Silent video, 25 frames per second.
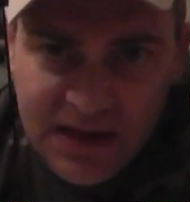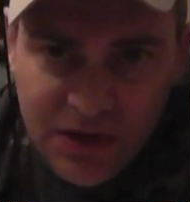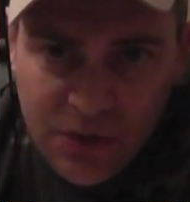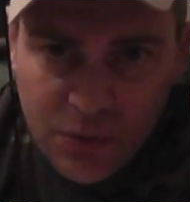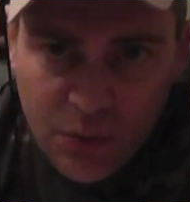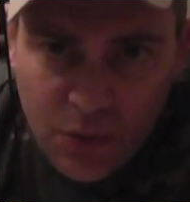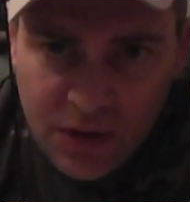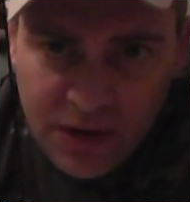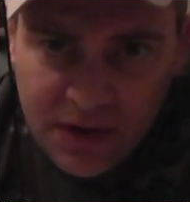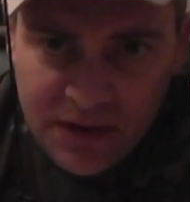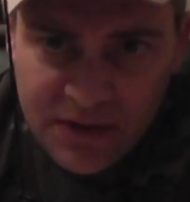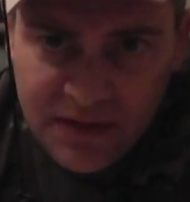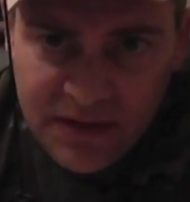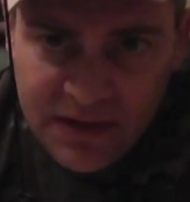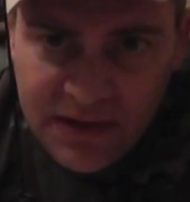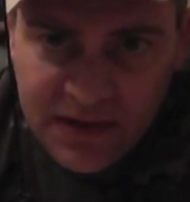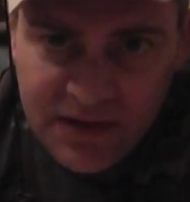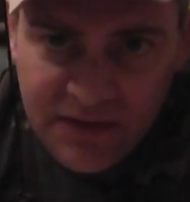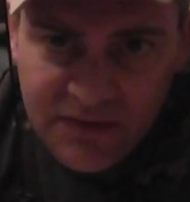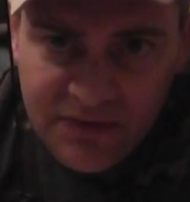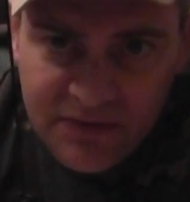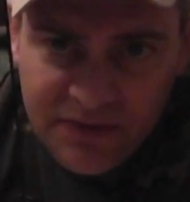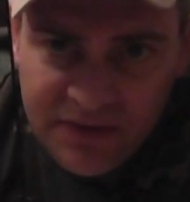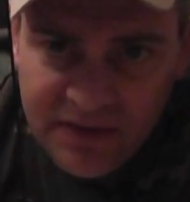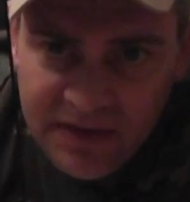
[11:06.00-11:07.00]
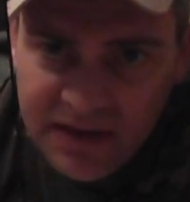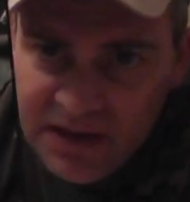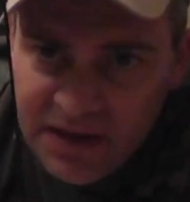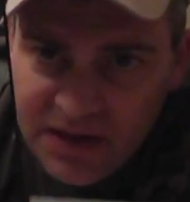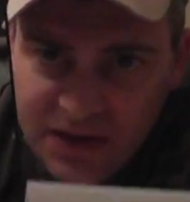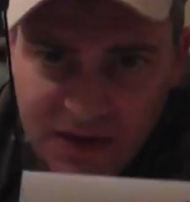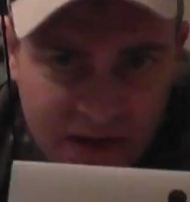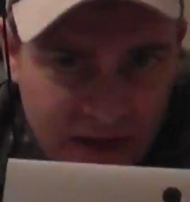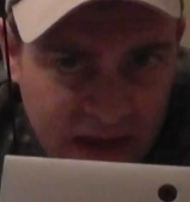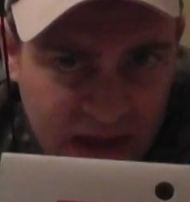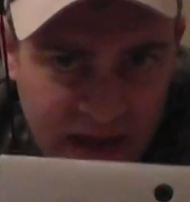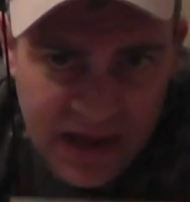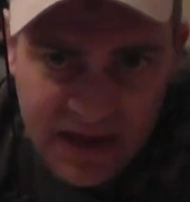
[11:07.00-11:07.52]
you one of these.
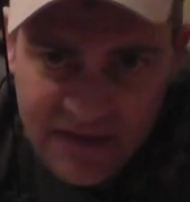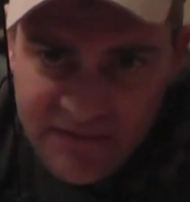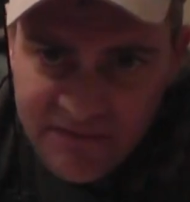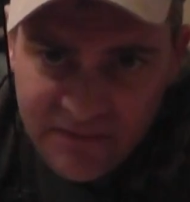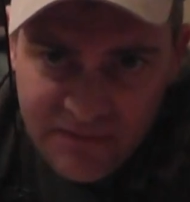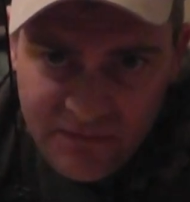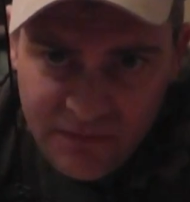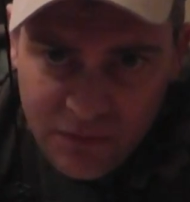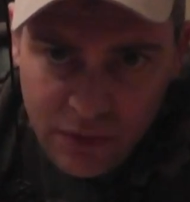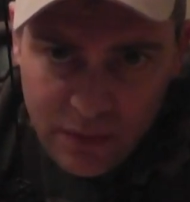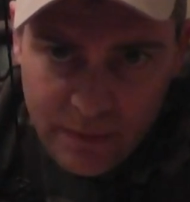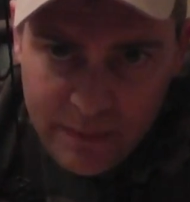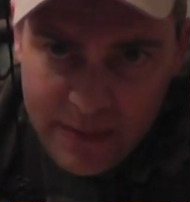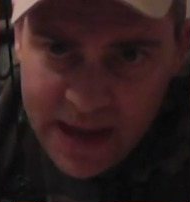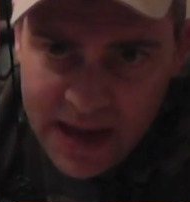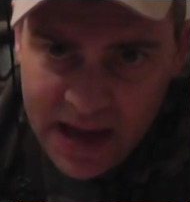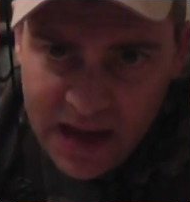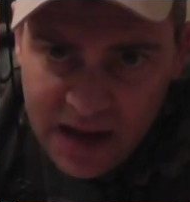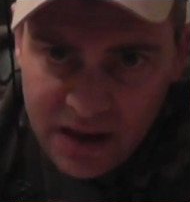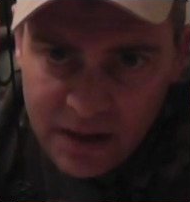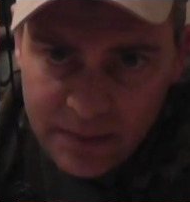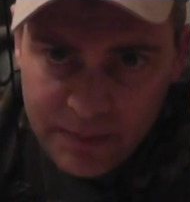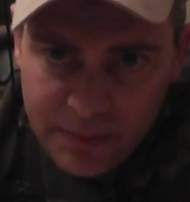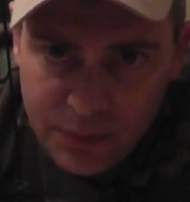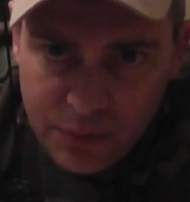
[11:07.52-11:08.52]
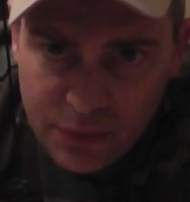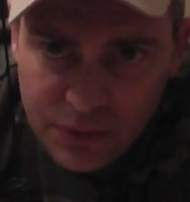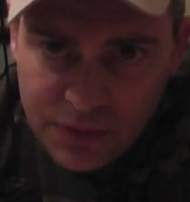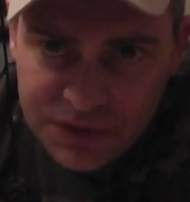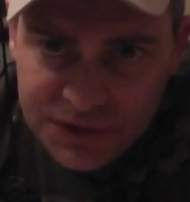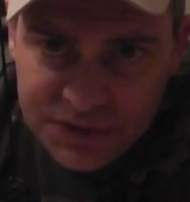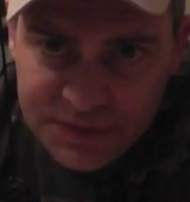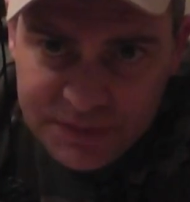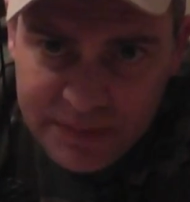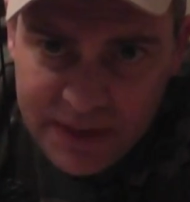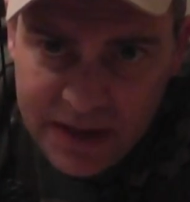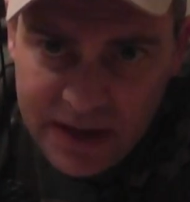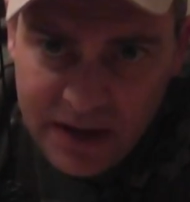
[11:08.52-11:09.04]
Even for a backup or a
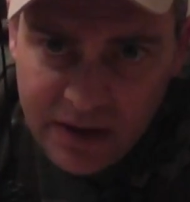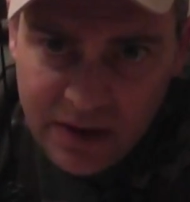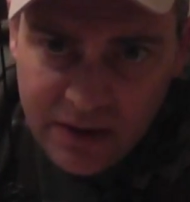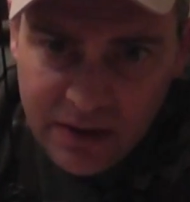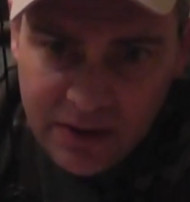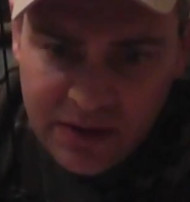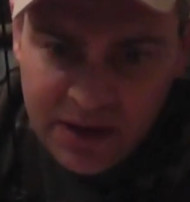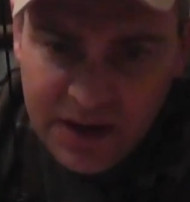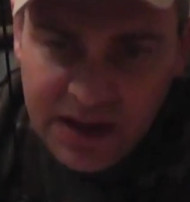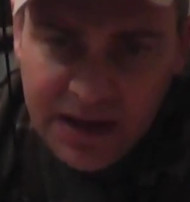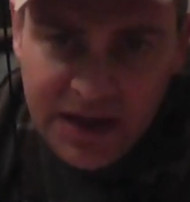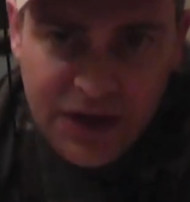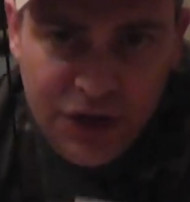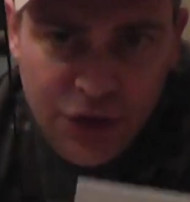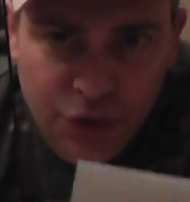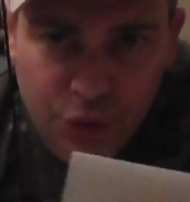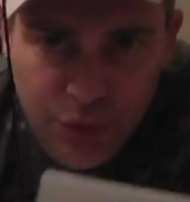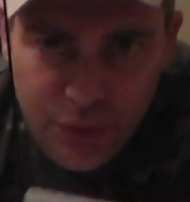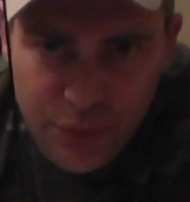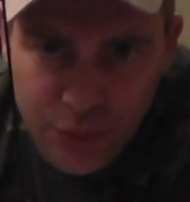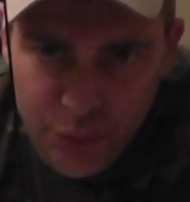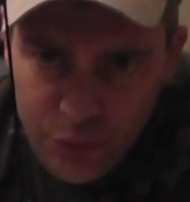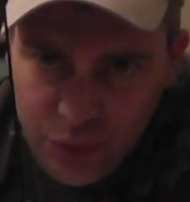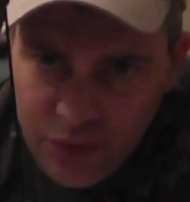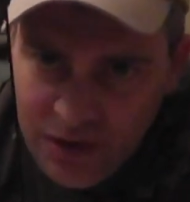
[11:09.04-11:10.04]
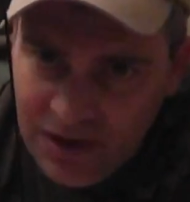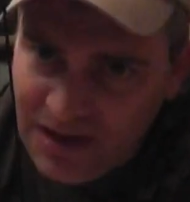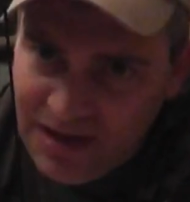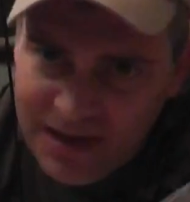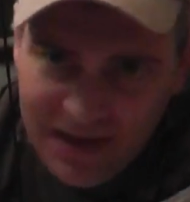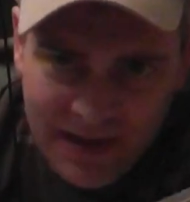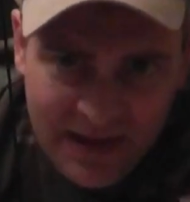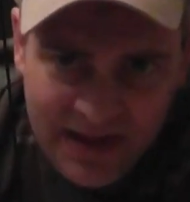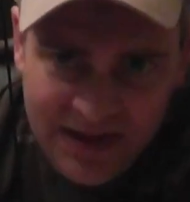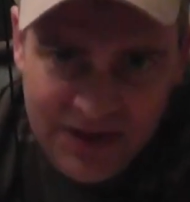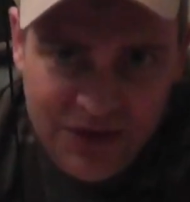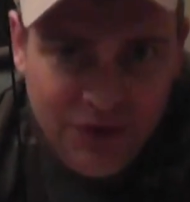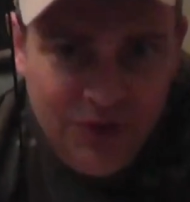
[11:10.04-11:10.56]
spare, you
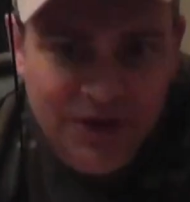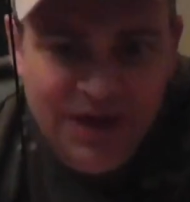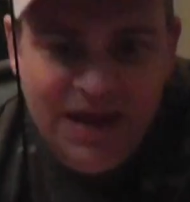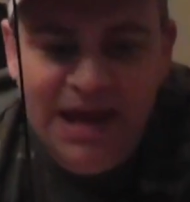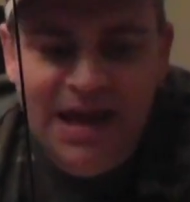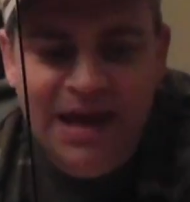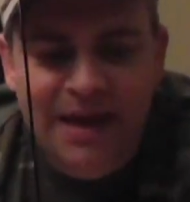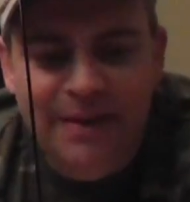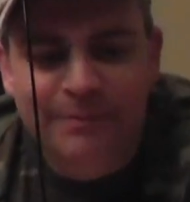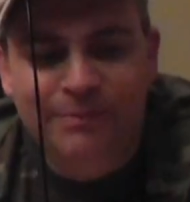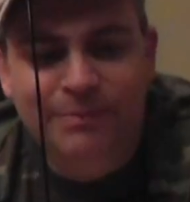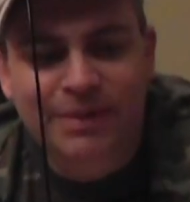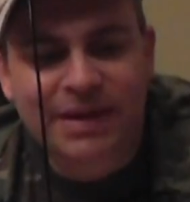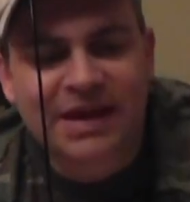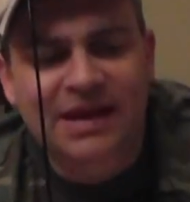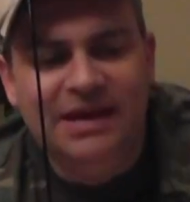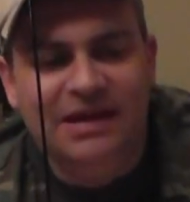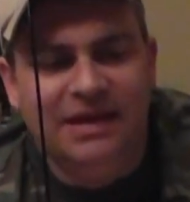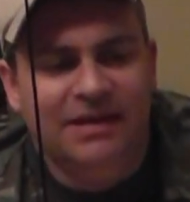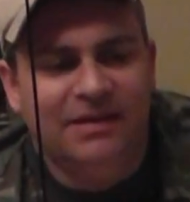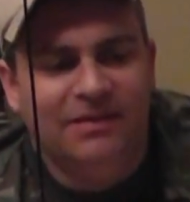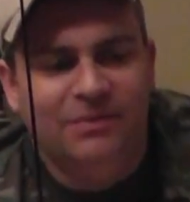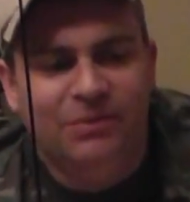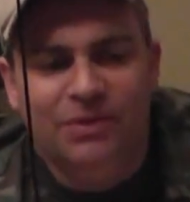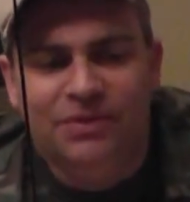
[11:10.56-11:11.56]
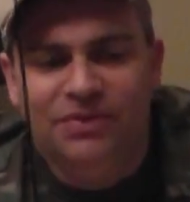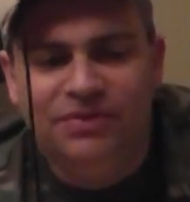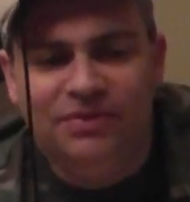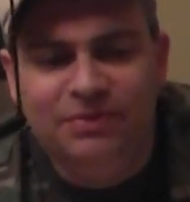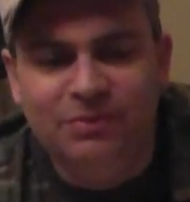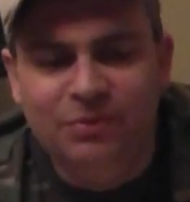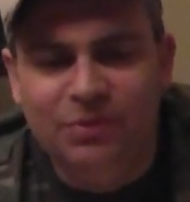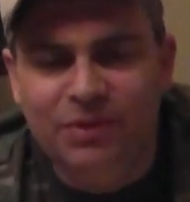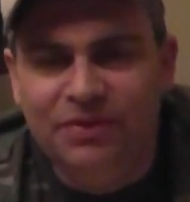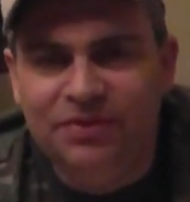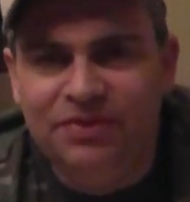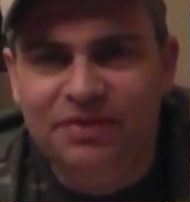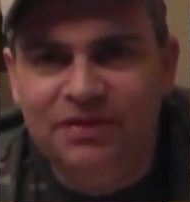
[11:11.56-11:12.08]
can't beat it
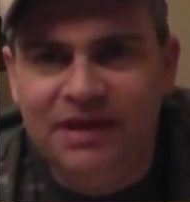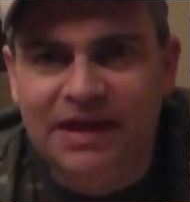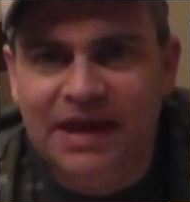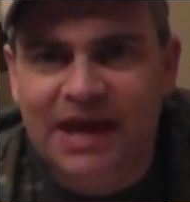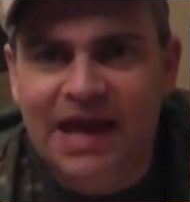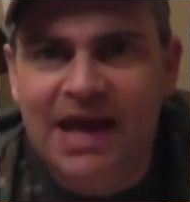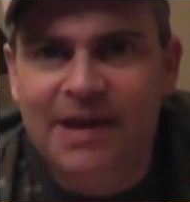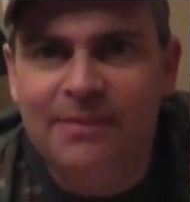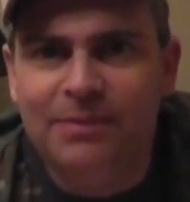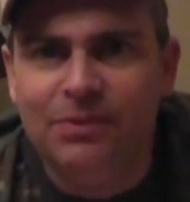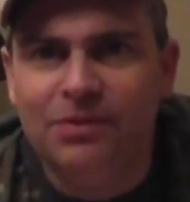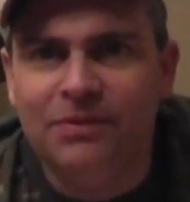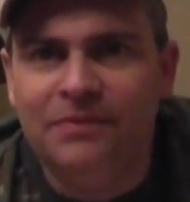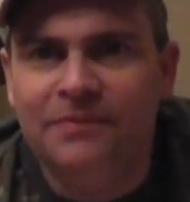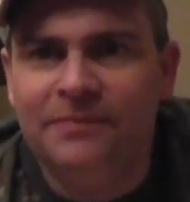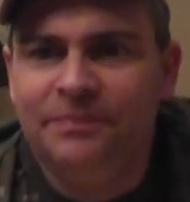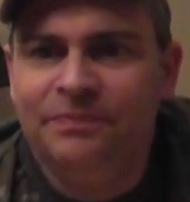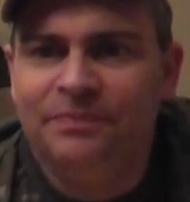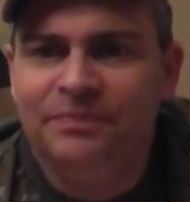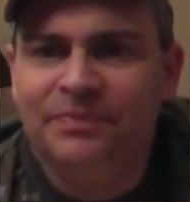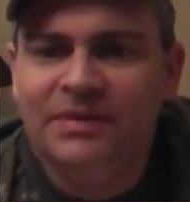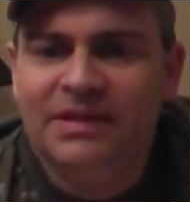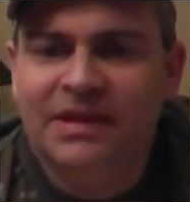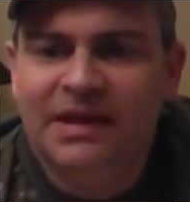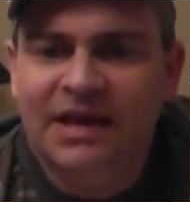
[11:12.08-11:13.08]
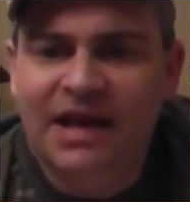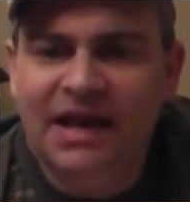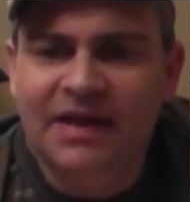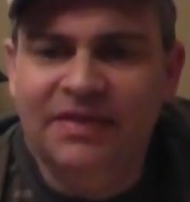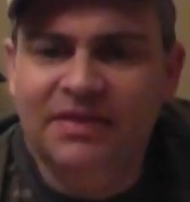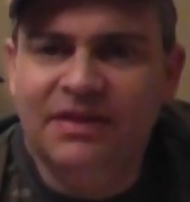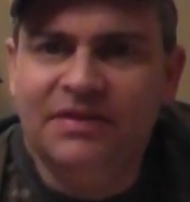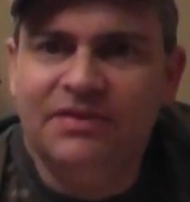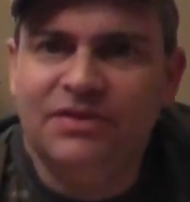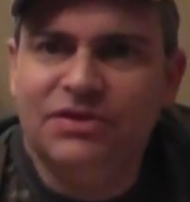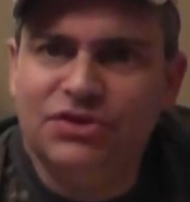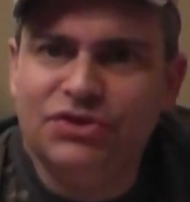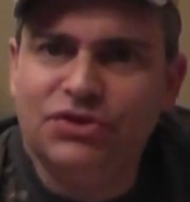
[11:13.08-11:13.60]
with the cable
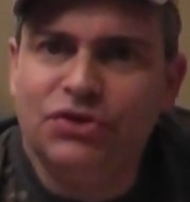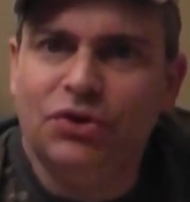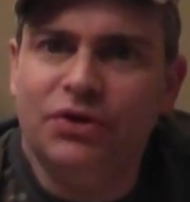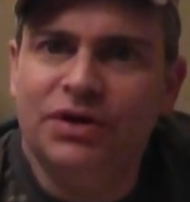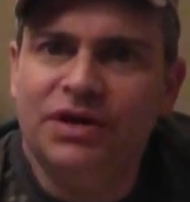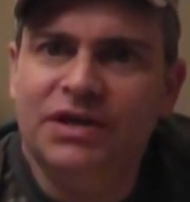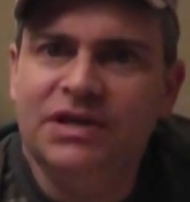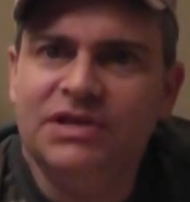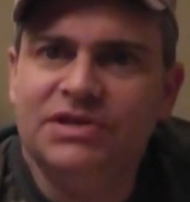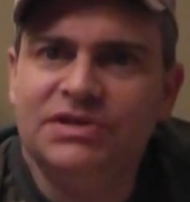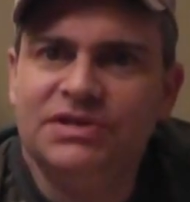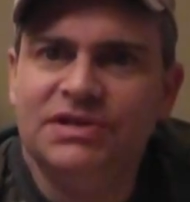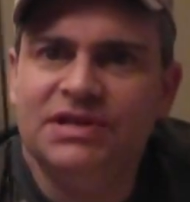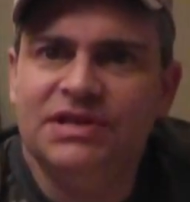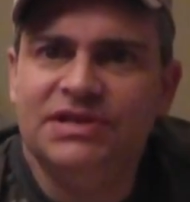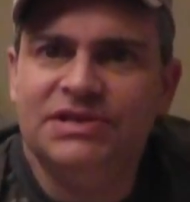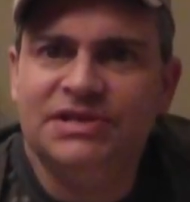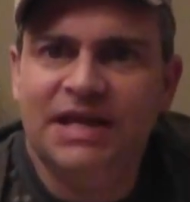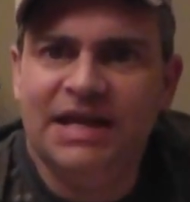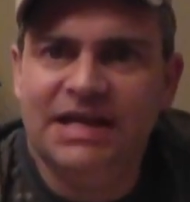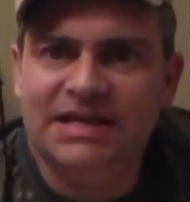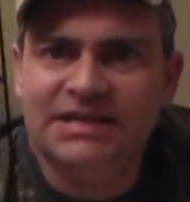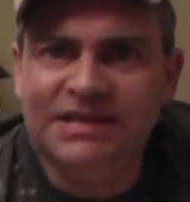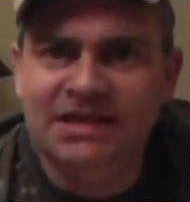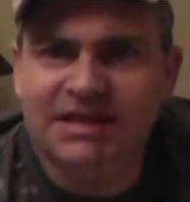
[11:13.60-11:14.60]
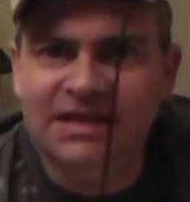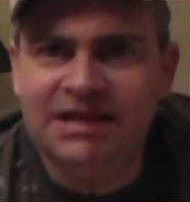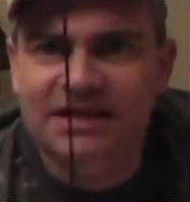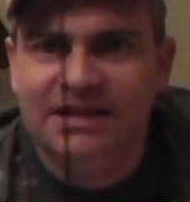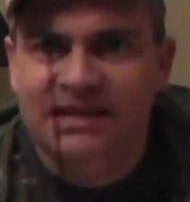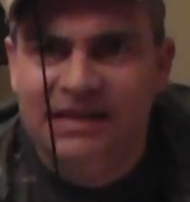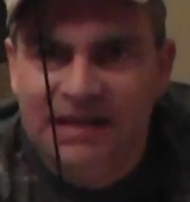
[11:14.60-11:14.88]
and the sturdiness of this antenna.